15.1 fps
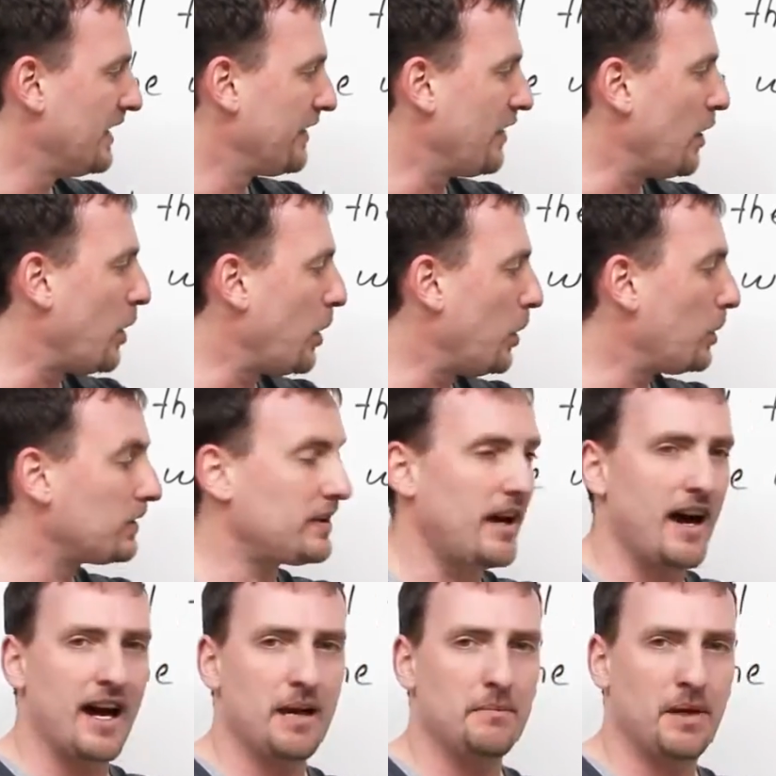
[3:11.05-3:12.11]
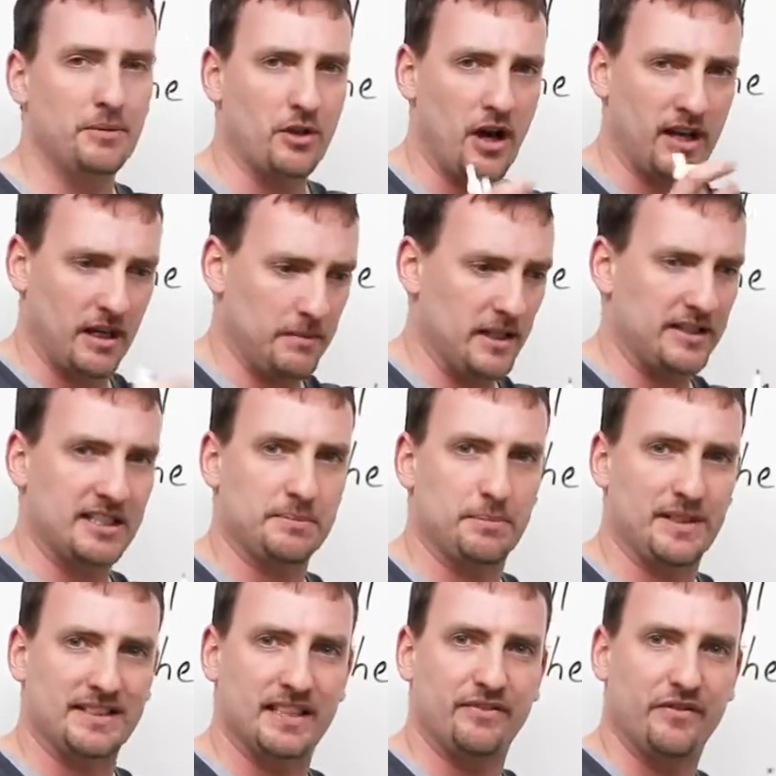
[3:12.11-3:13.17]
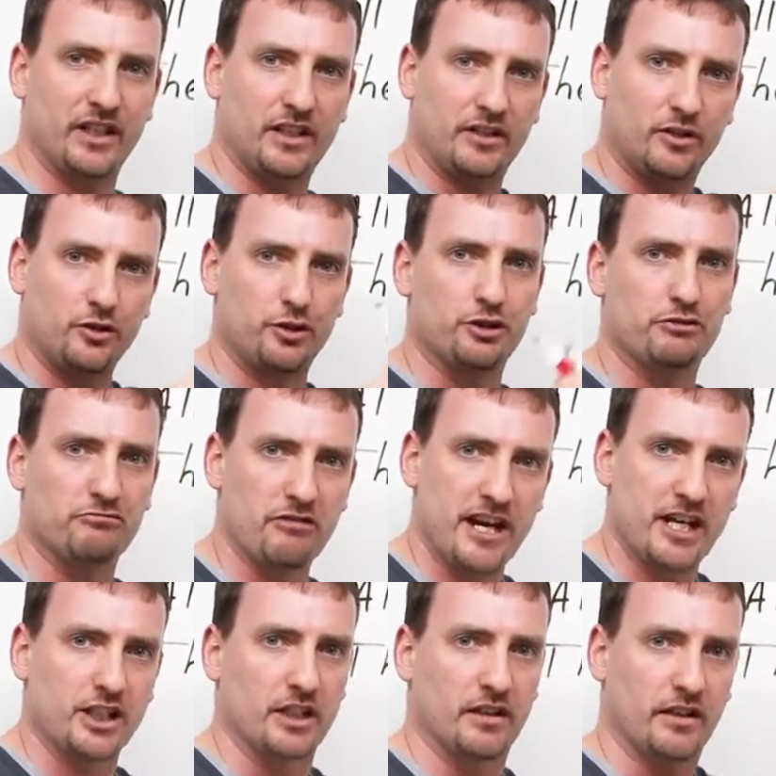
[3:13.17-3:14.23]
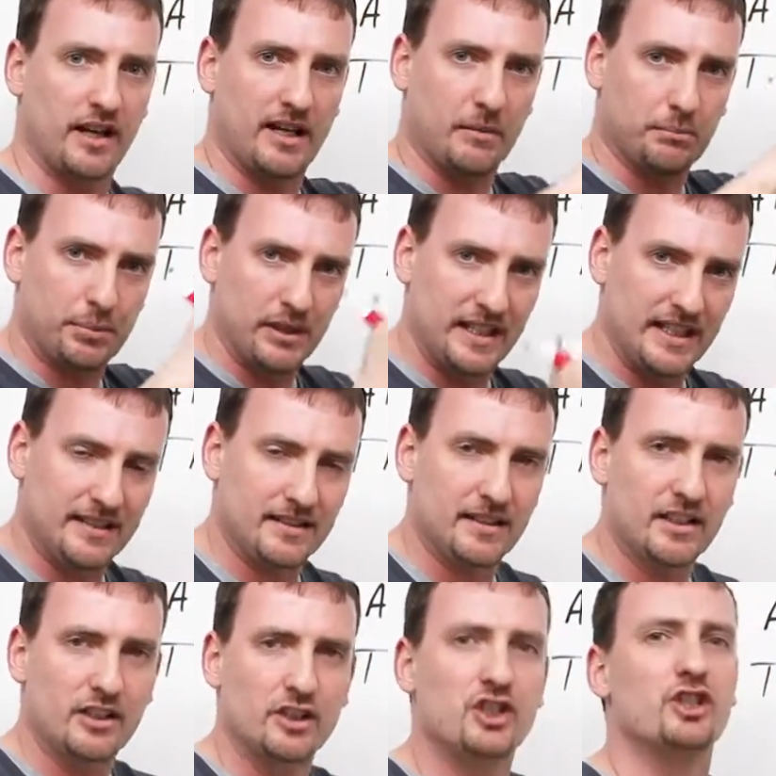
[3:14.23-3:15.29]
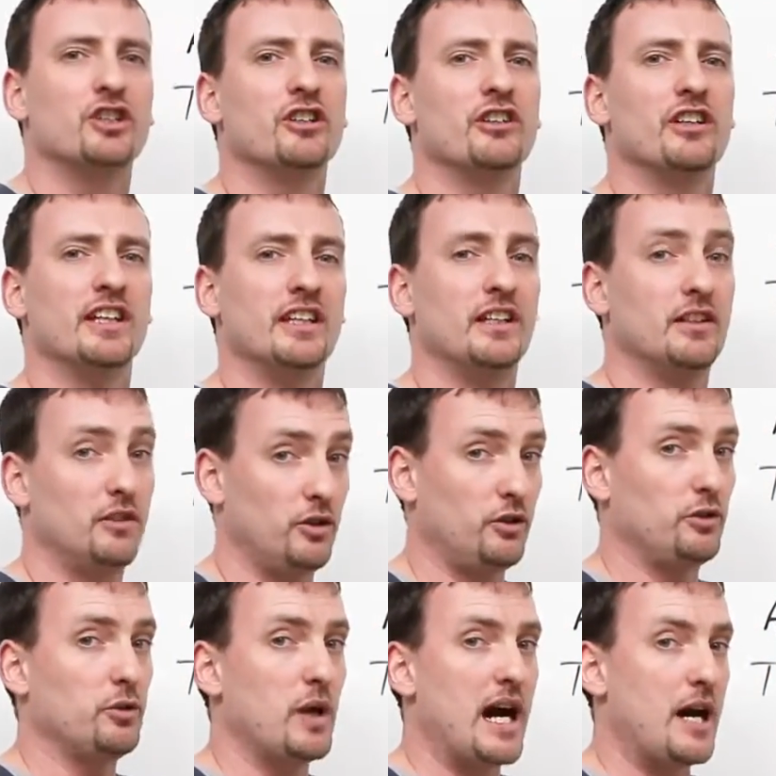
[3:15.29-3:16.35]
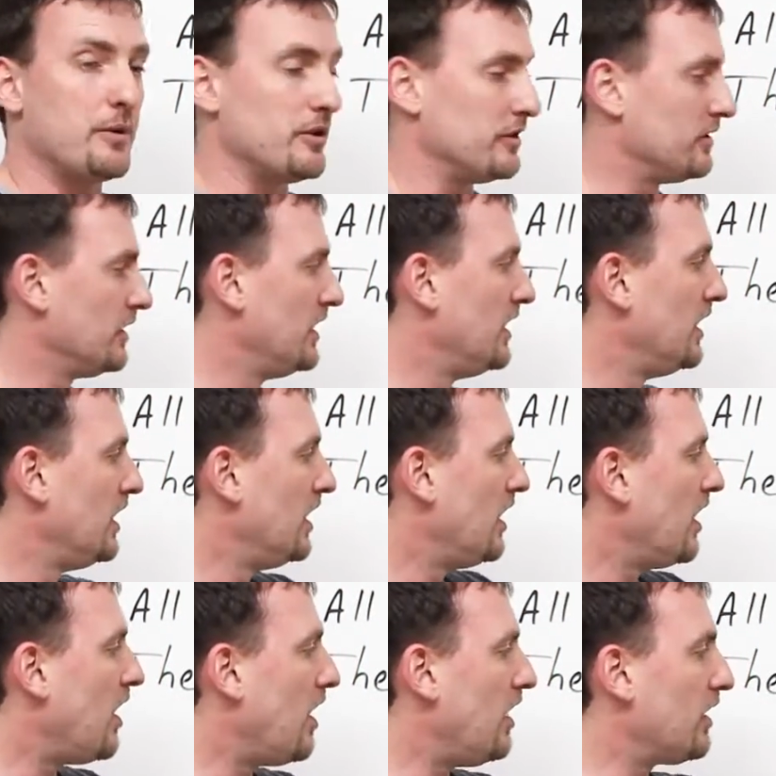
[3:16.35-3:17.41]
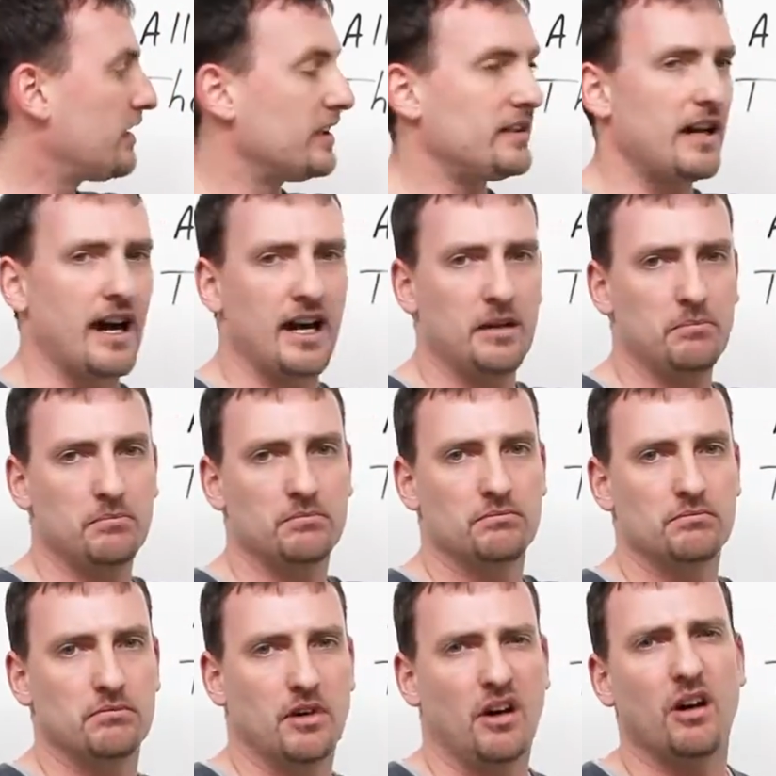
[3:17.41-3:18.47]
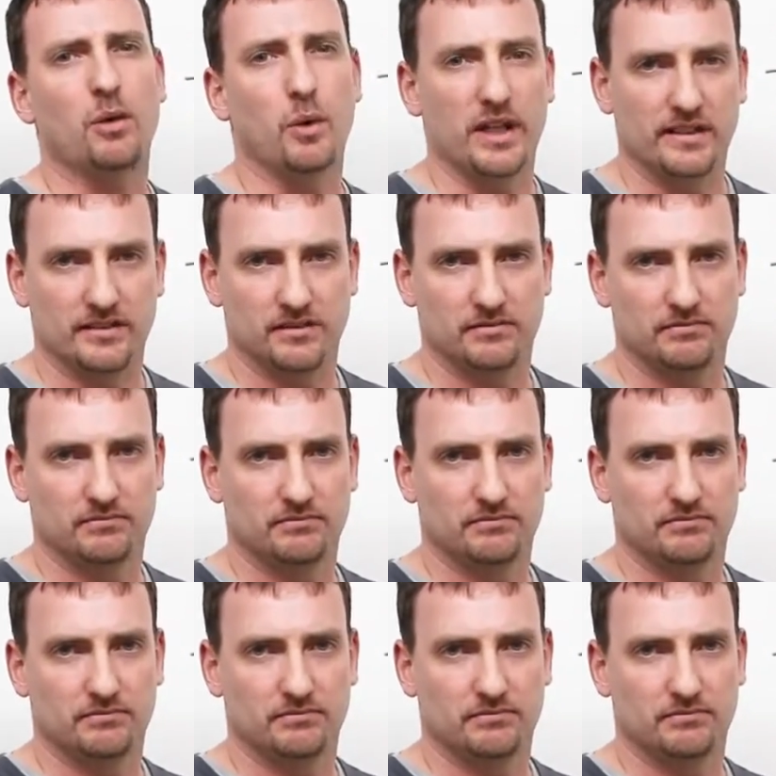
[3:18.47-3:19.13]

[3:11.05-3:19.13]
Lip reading: The whole time, I'm talking about the specific duration, the complete journey, 2 hours. All the time, always.